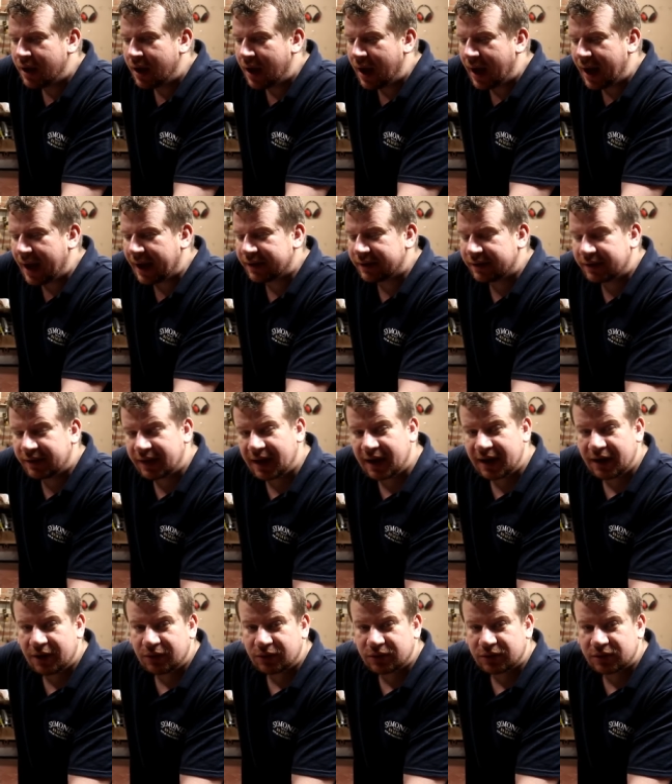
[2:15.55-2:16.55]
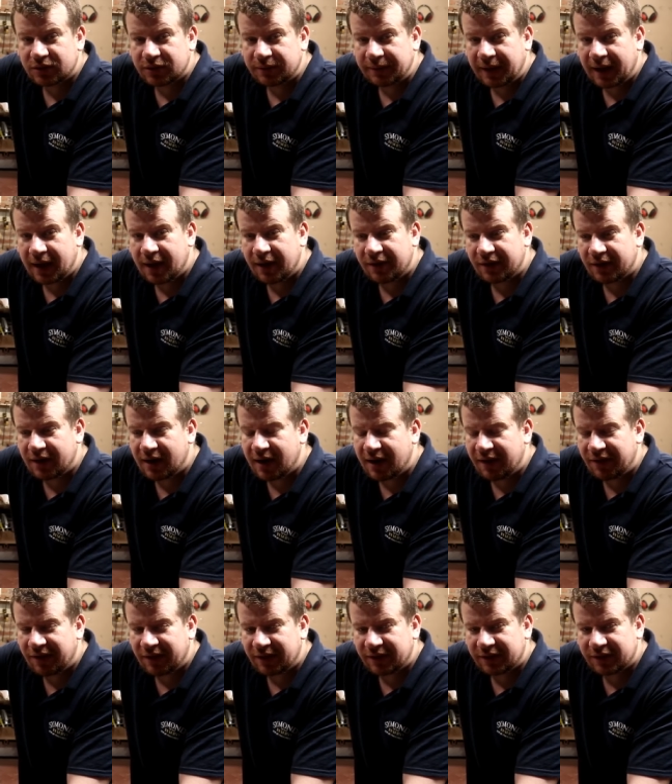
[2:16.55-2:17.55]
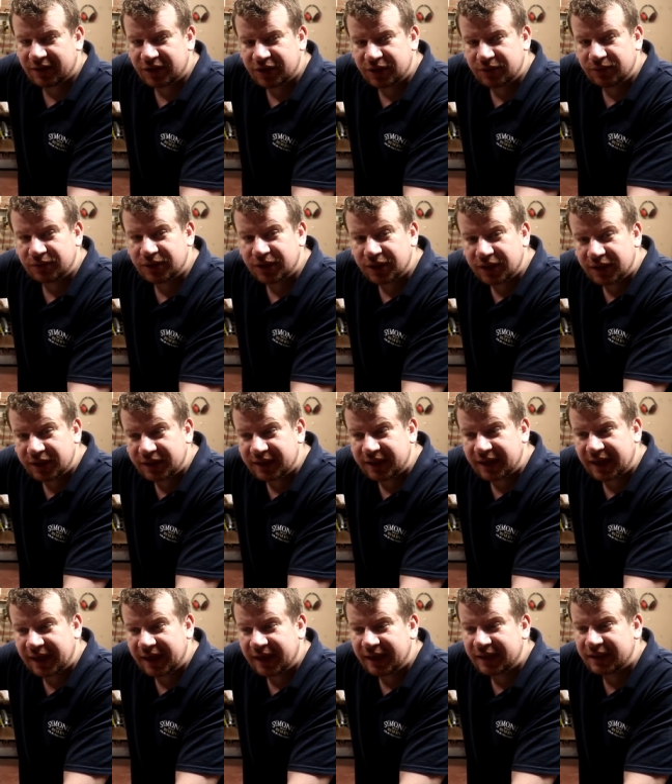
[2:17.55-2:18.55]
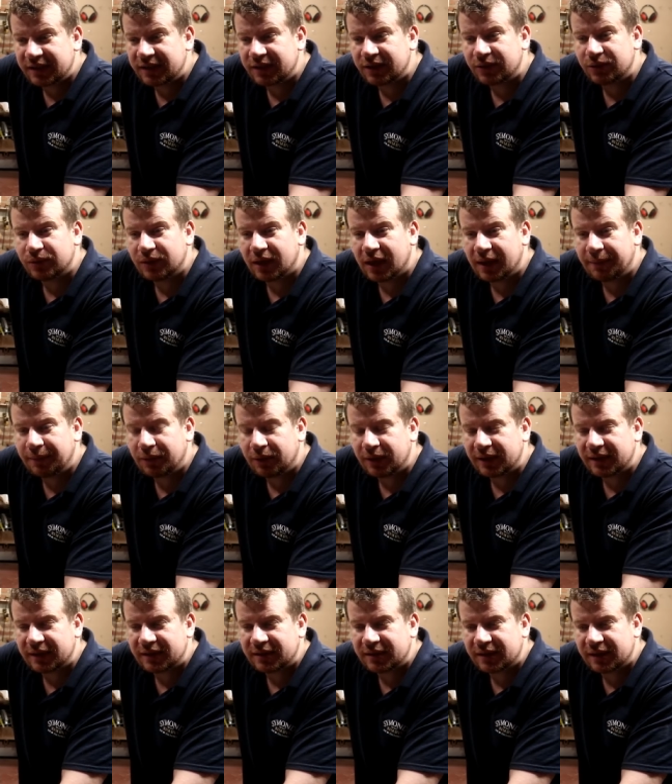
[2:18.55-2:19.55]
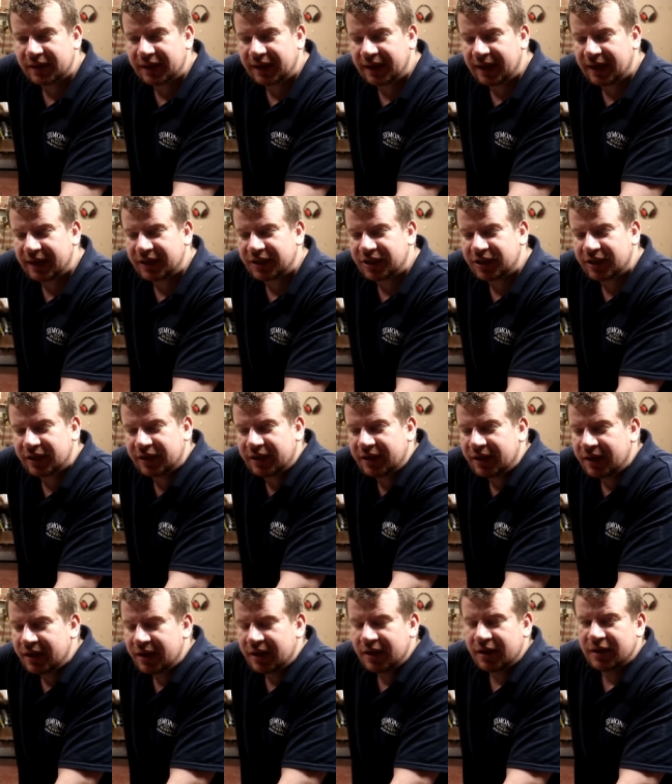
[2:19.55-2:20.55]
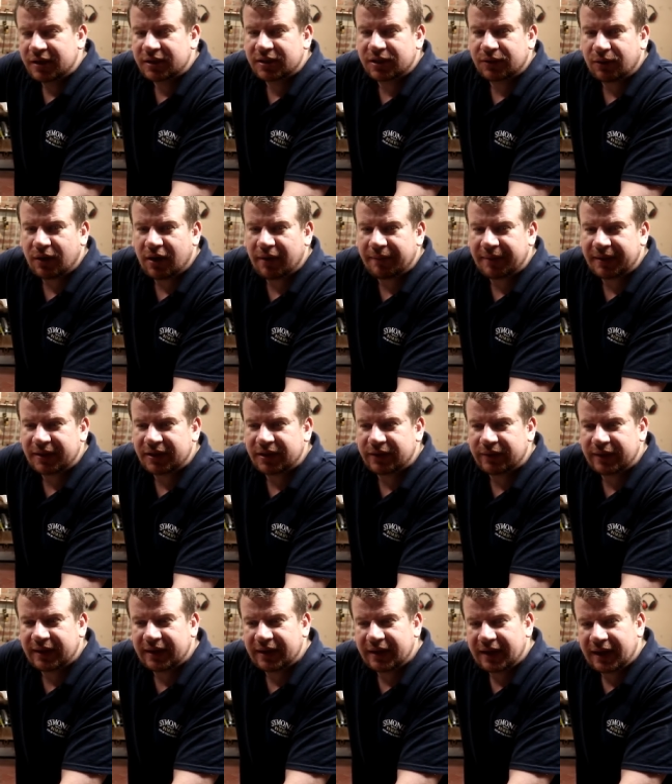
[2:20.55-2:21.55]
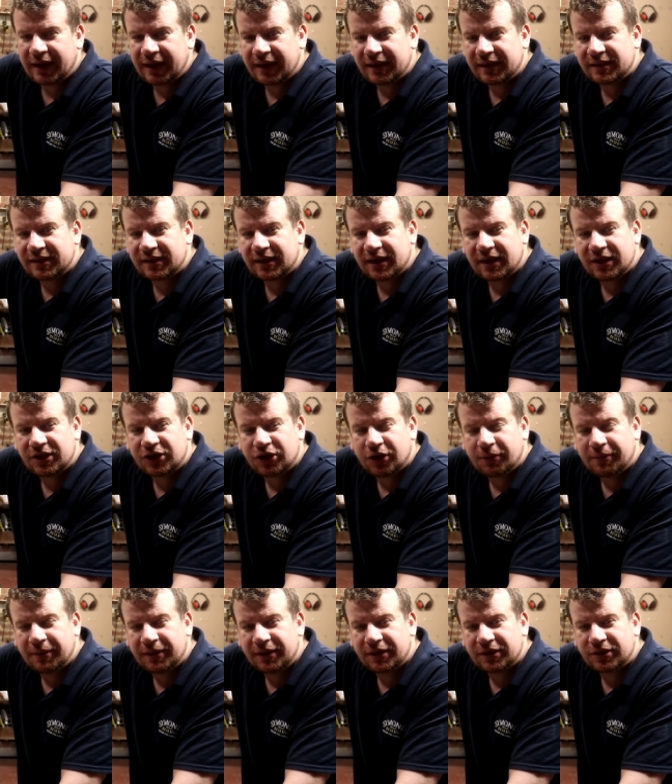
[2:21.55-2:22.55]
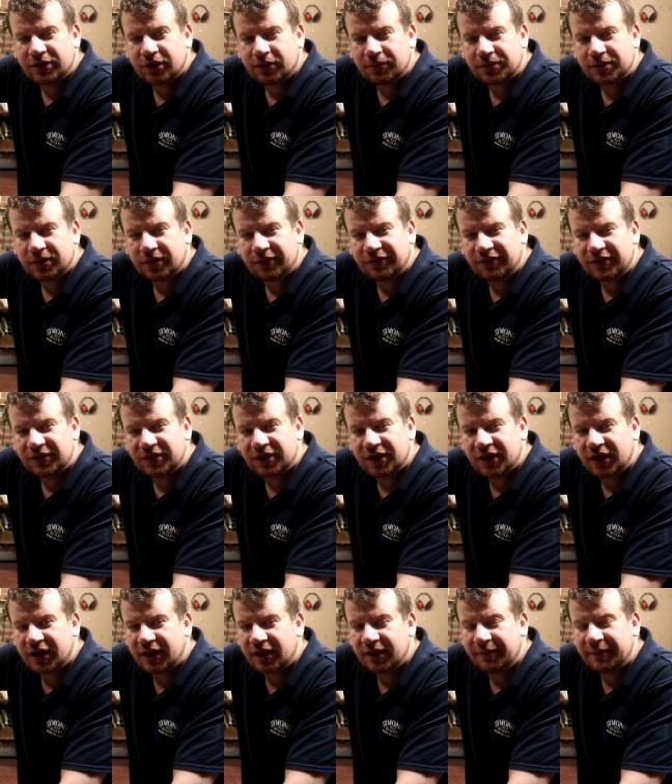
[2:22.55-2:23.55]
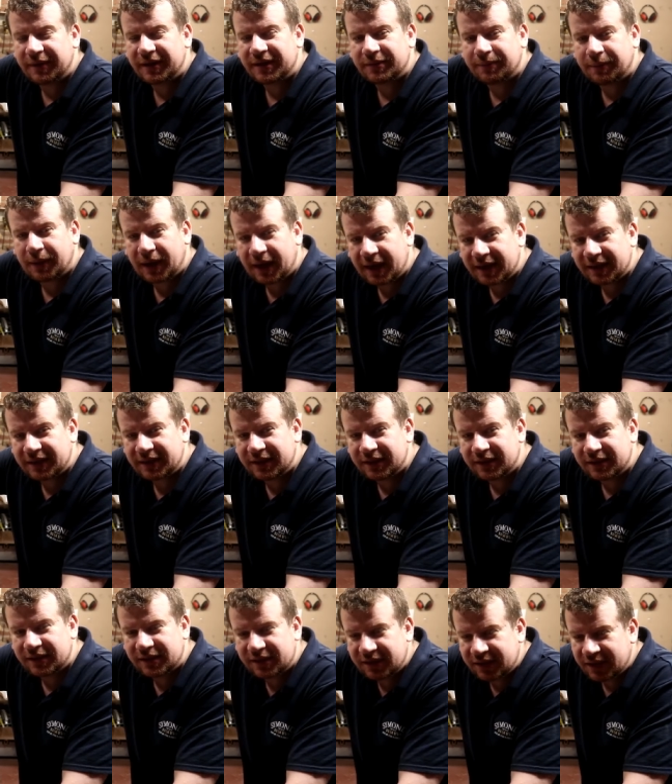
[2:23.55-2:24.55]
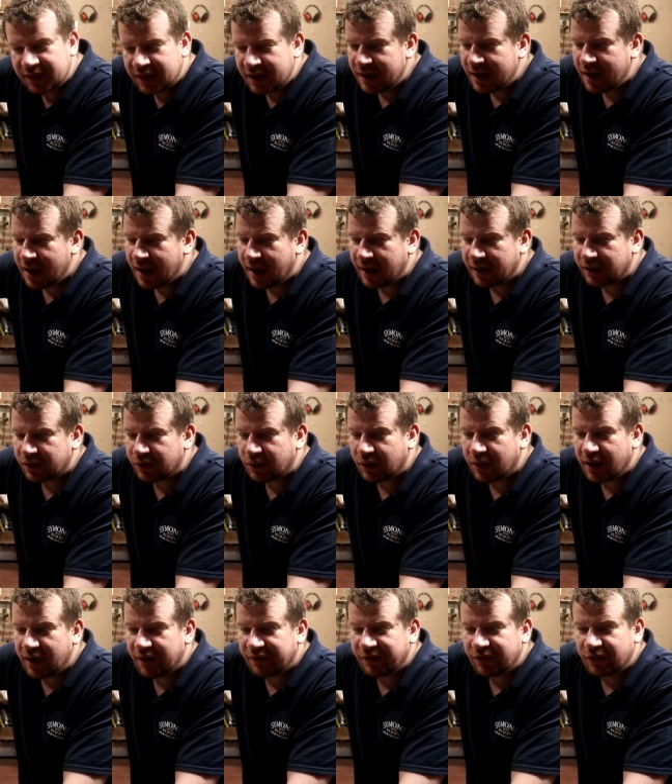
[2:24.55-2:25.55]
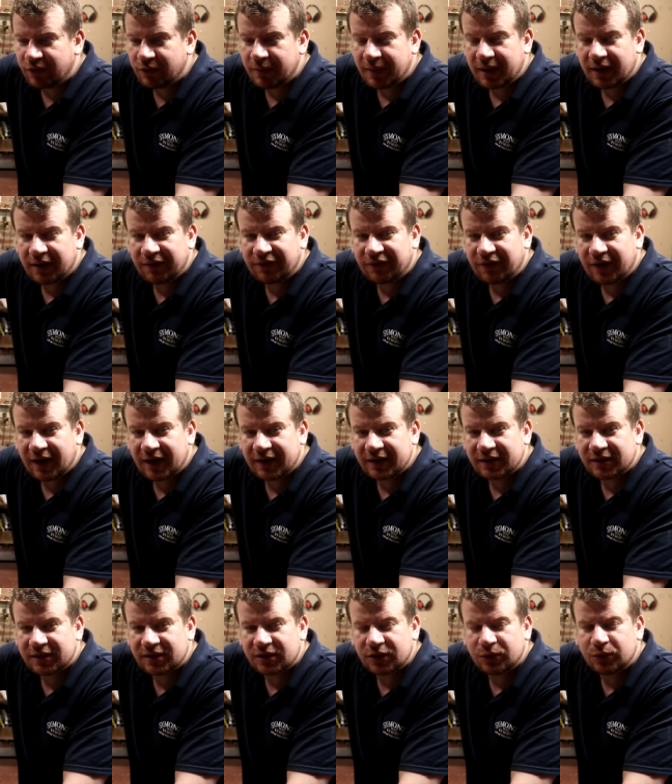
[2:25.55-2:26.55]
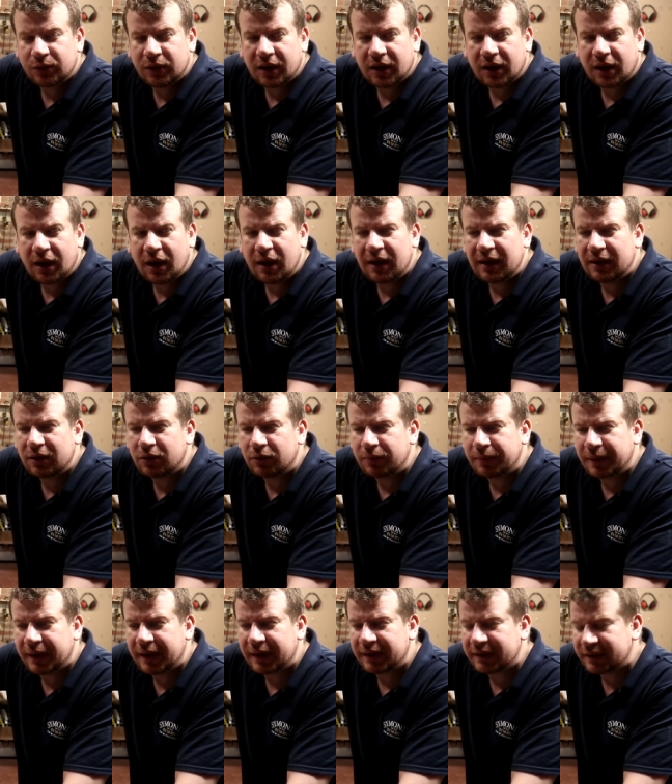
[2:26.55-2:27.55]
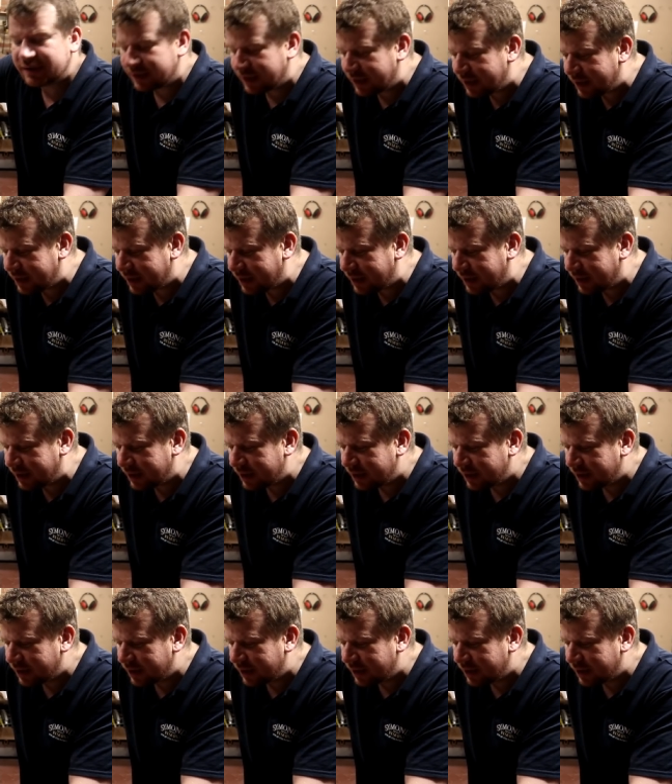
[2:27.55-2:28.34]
and they're no good to me either. I think they're too dirty to uh, put into circulation. So what I've been doing is uh, chopping the tops off and turning them into planters and quite a few of my friends who are a little bit, uh,